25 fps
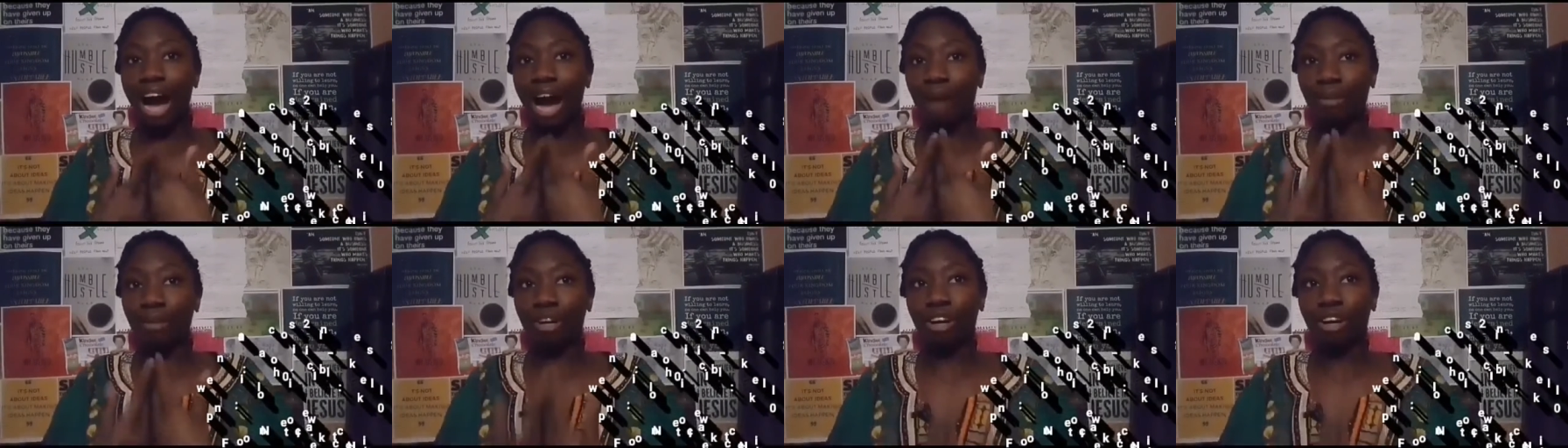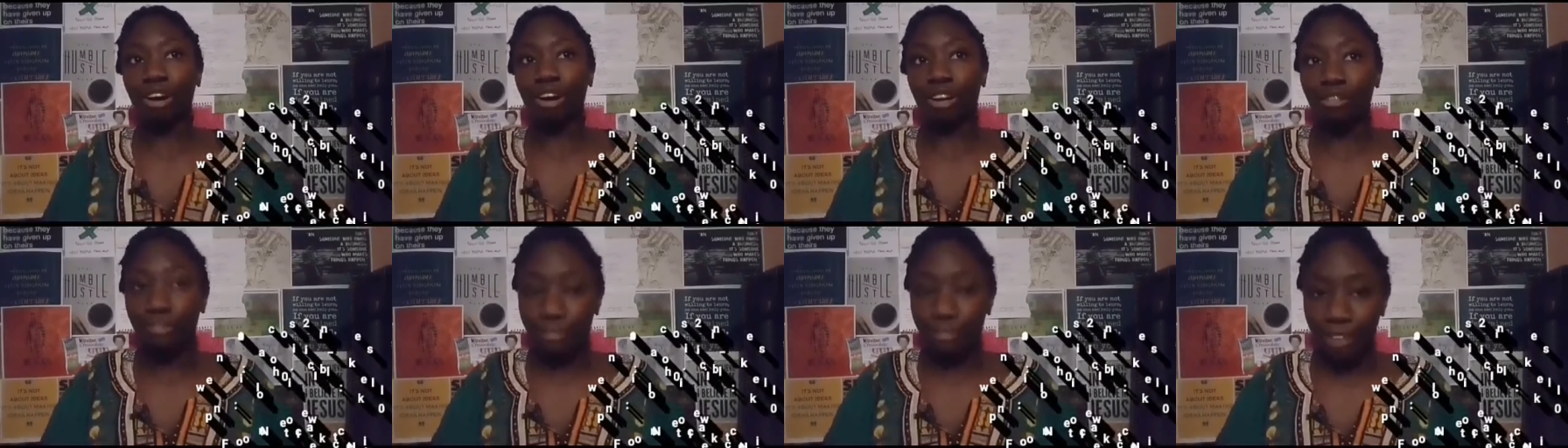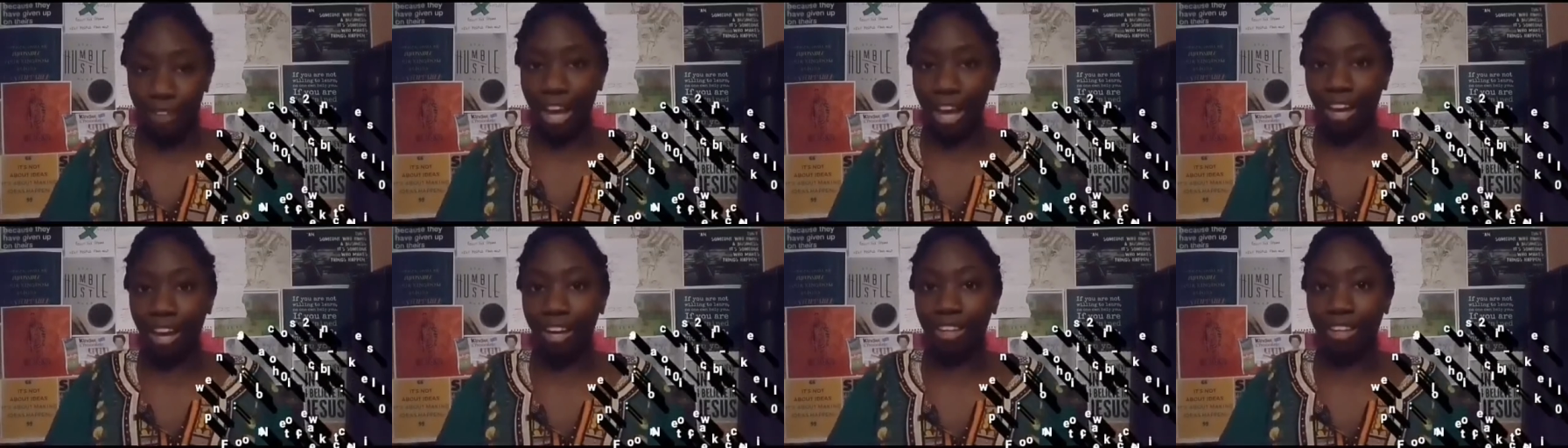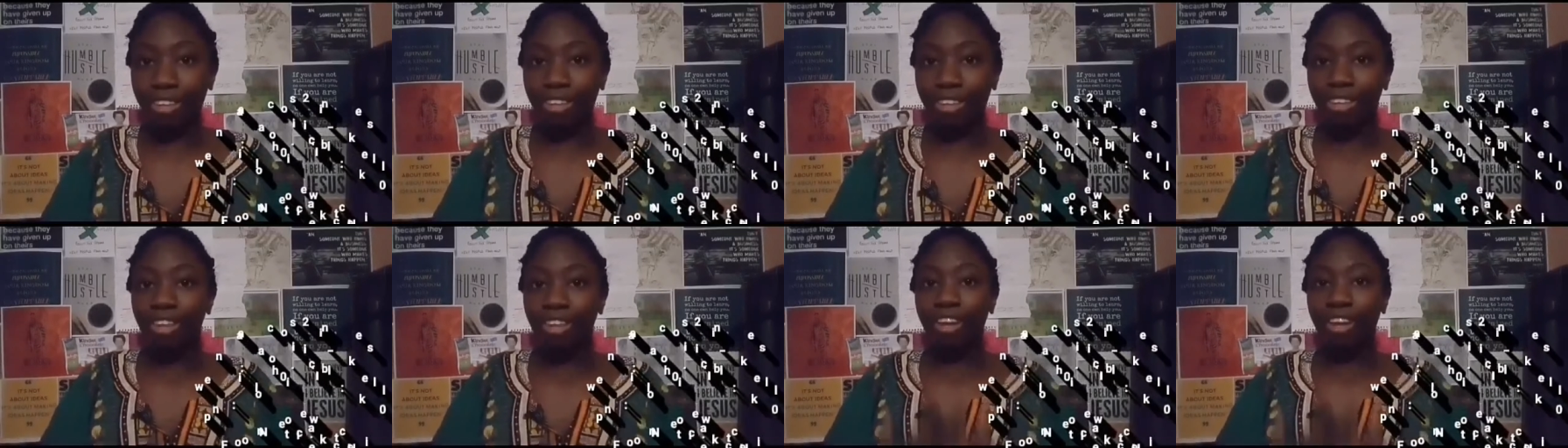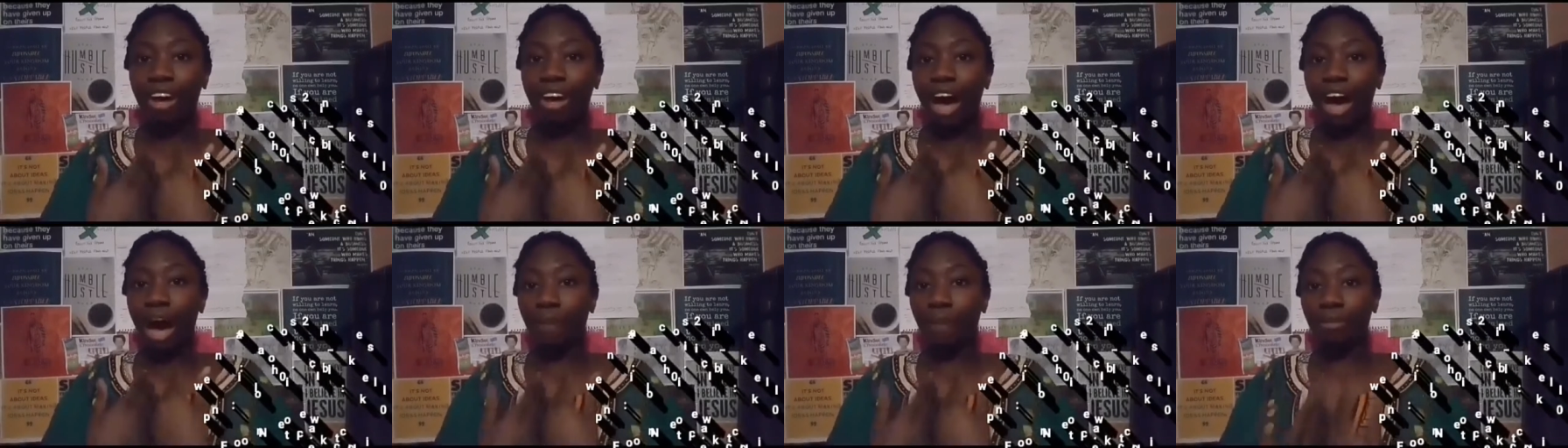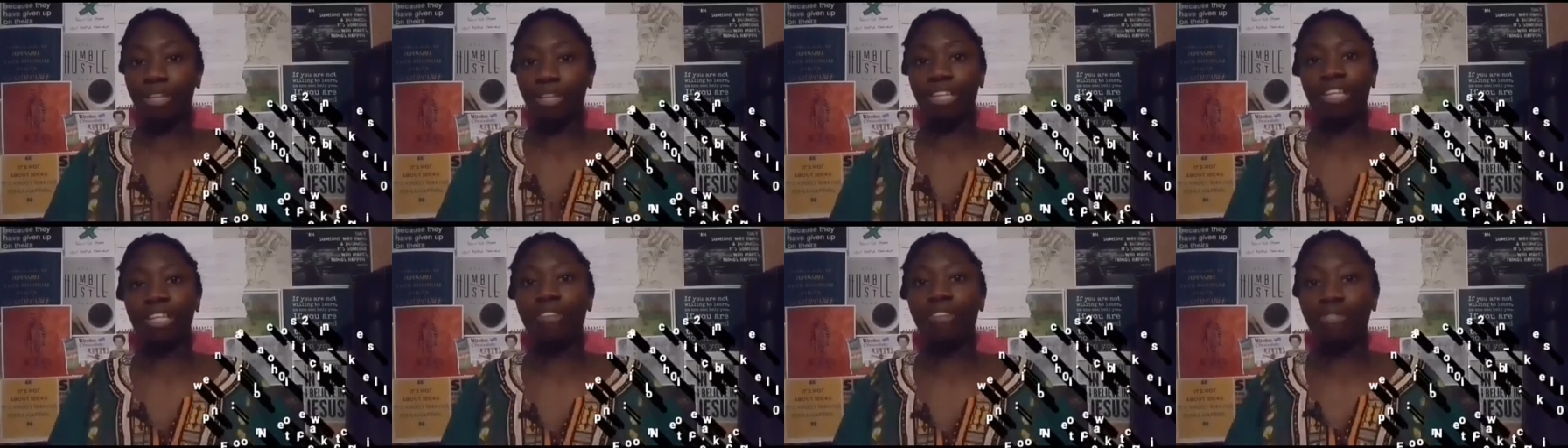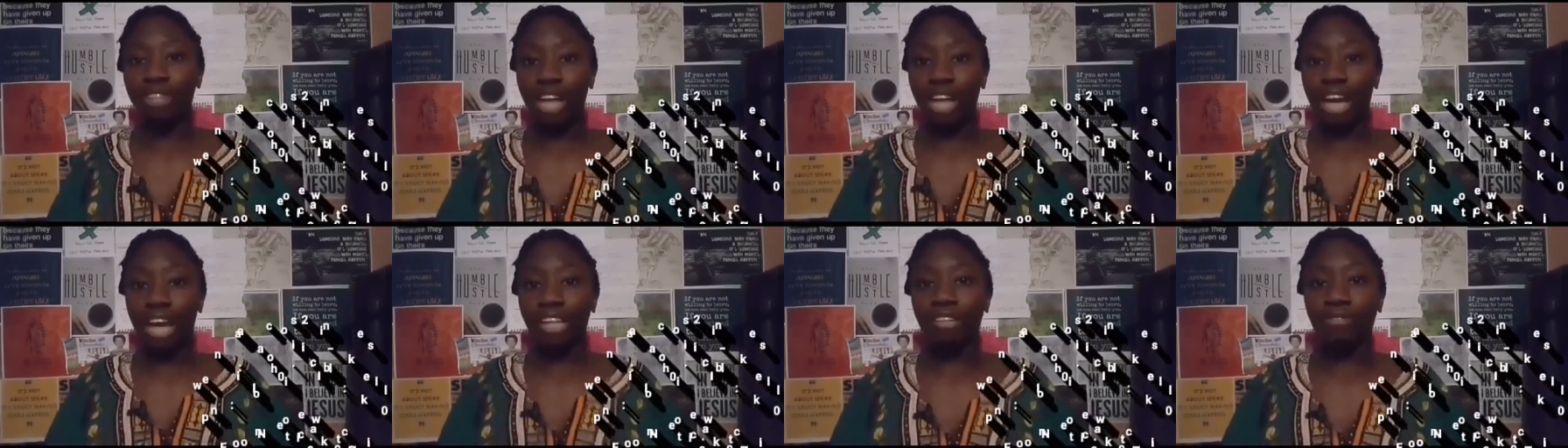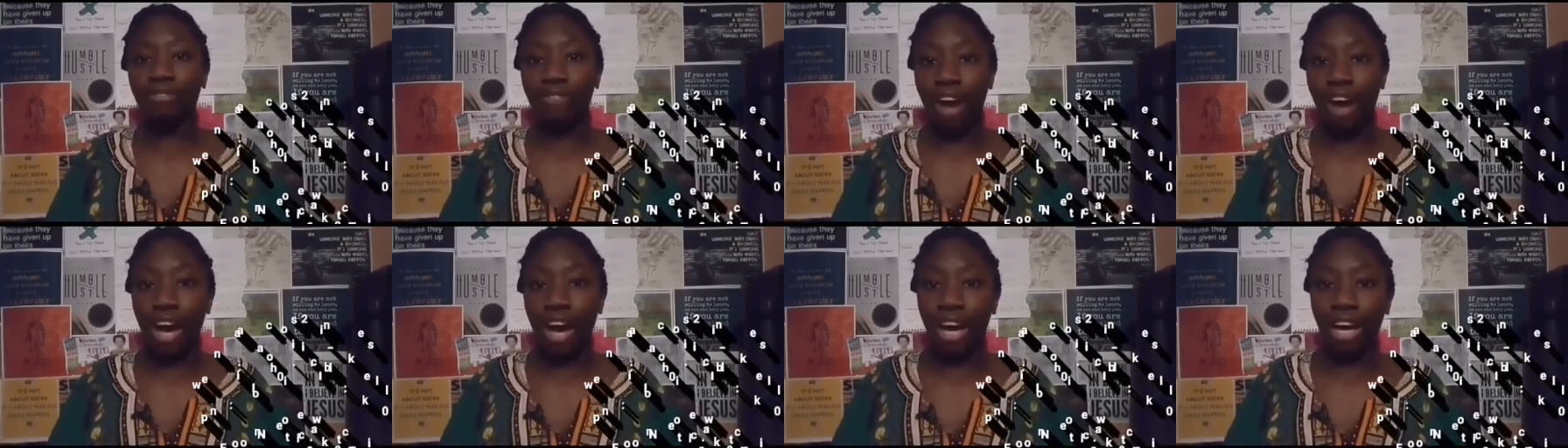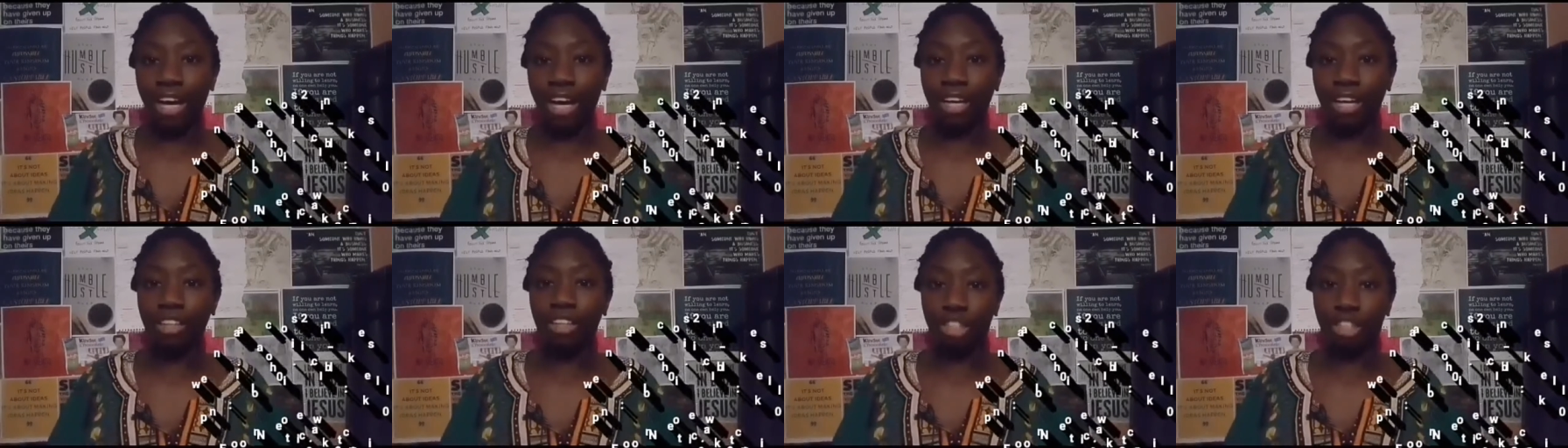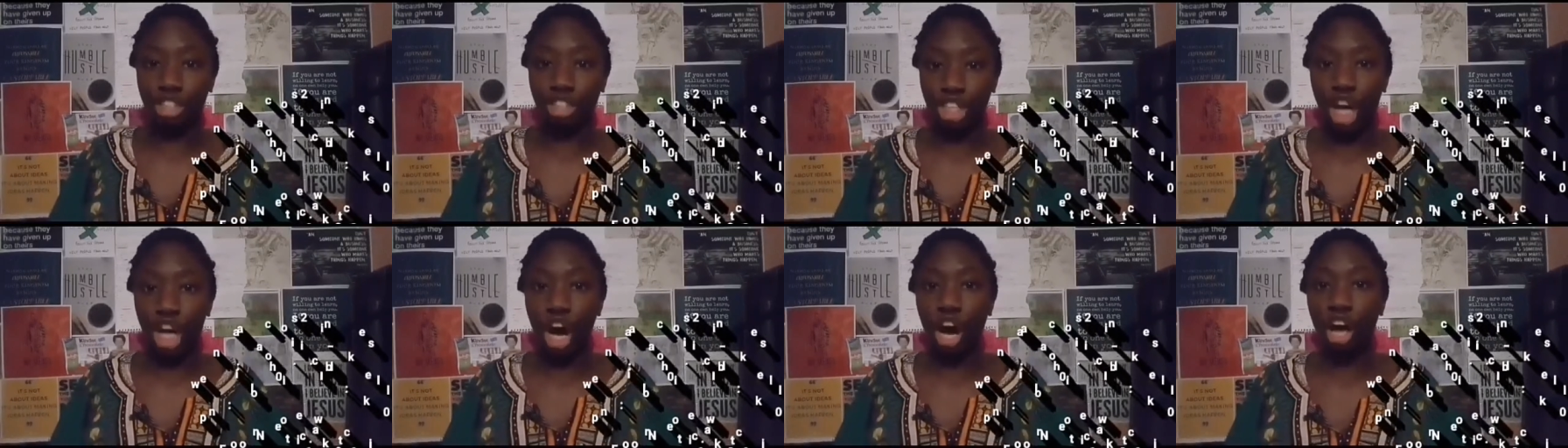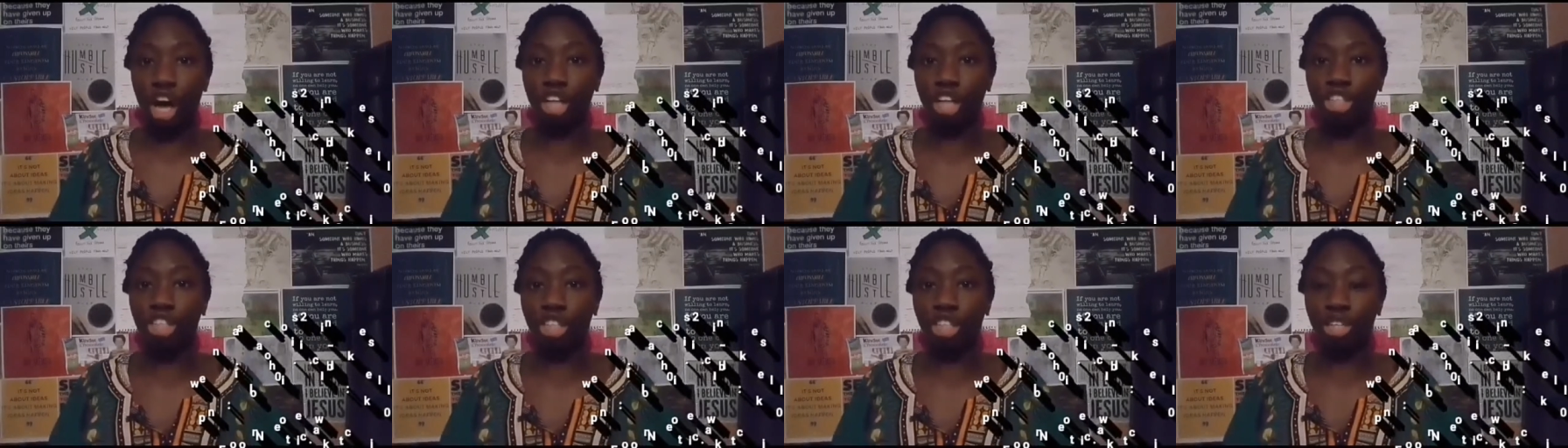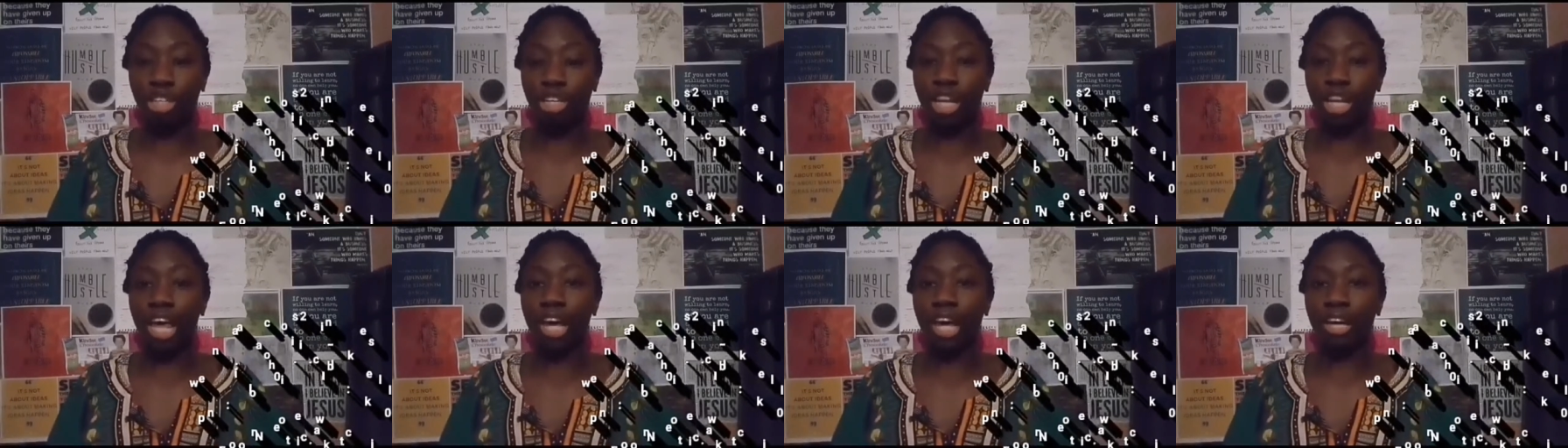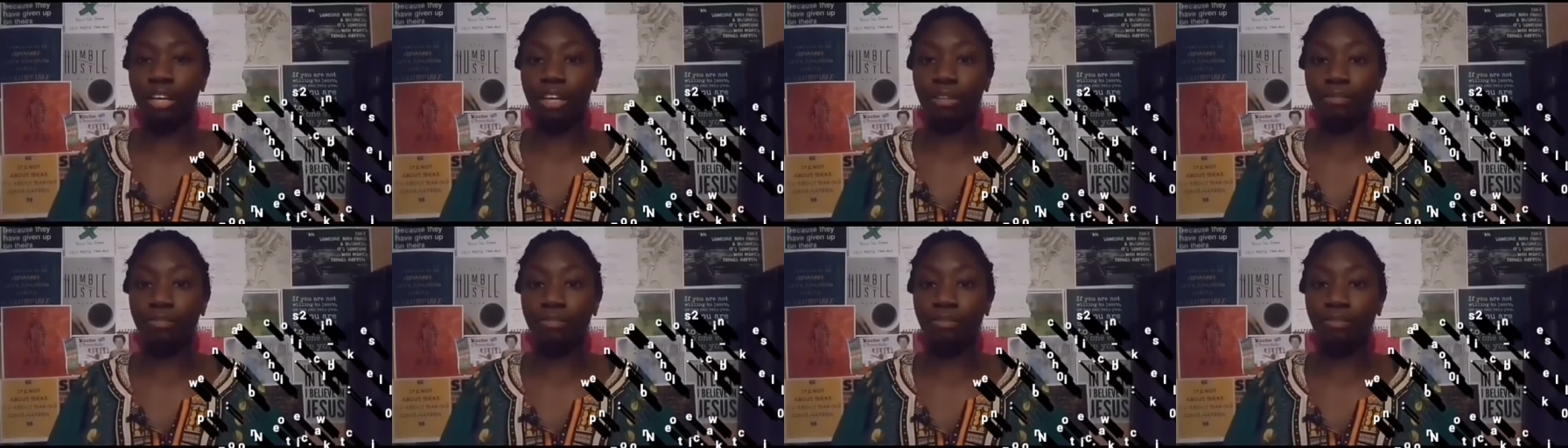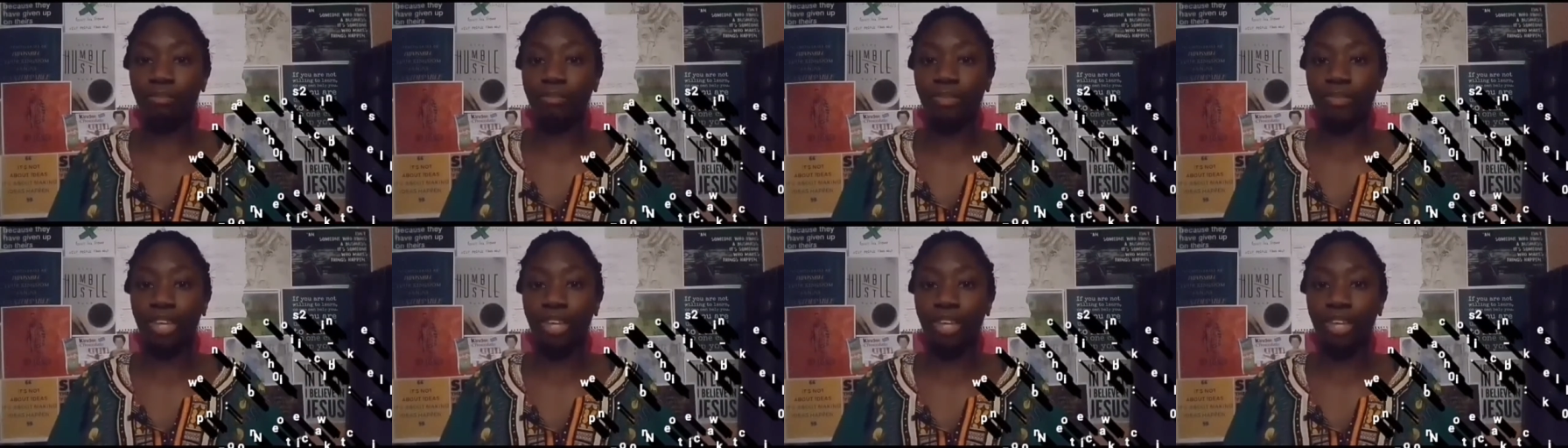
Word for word: I'm a girl of faith, I believe in edifying the church and letting